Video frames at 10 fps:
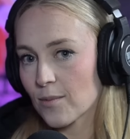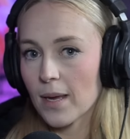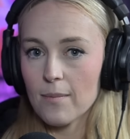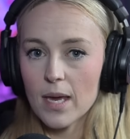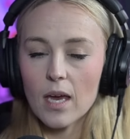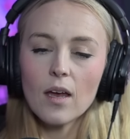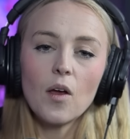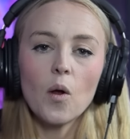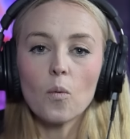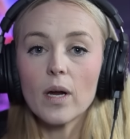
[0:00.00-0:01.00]
So maybe
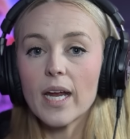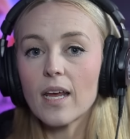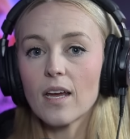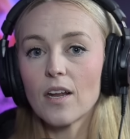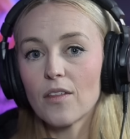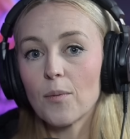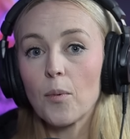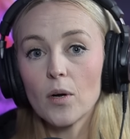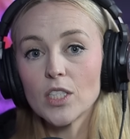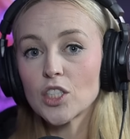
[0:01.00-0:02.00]
we're getting another
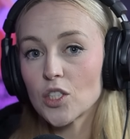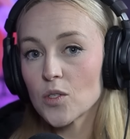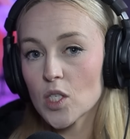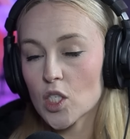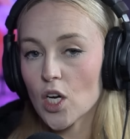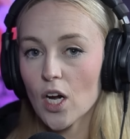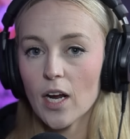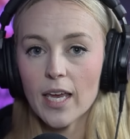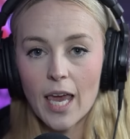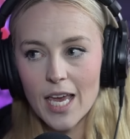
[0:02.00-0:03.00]
Boris
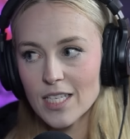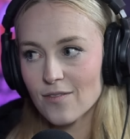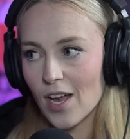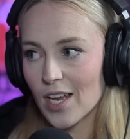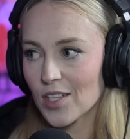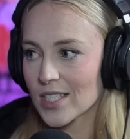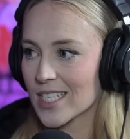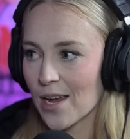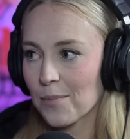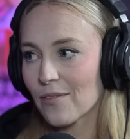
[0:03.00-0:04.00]
Schuster case
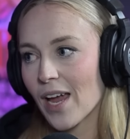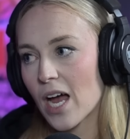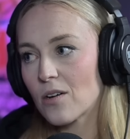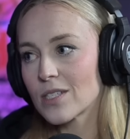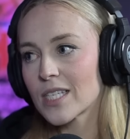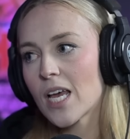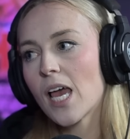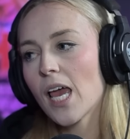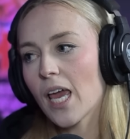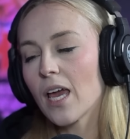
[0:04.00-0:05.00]
files type of house,
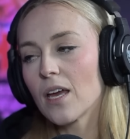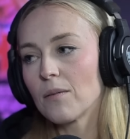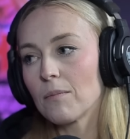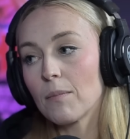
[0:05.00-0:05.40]
and